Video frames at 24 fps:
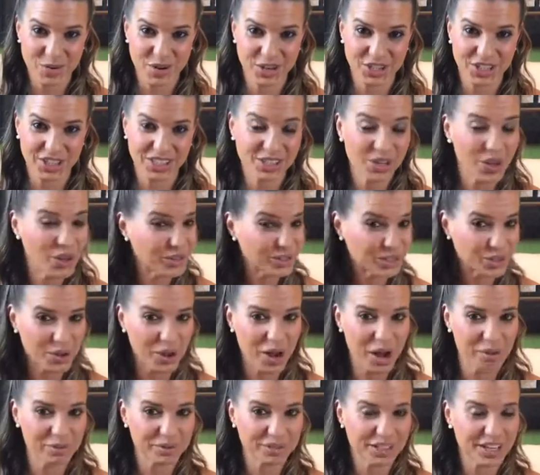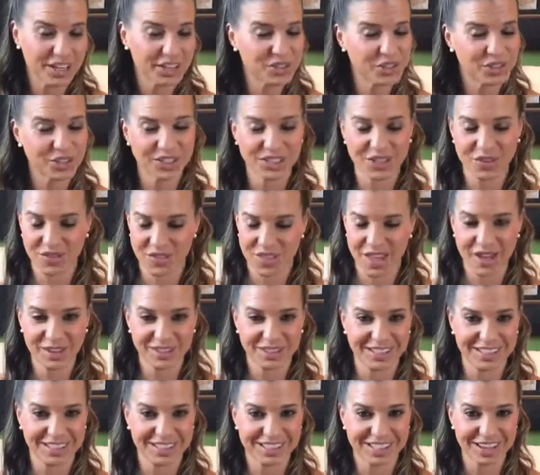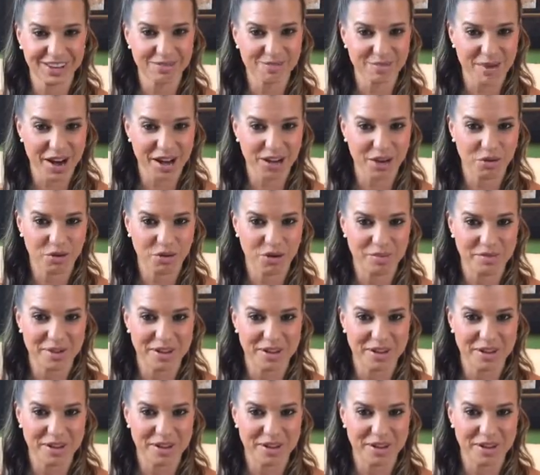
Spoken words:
which has also helped hundreds of thousands of pregnant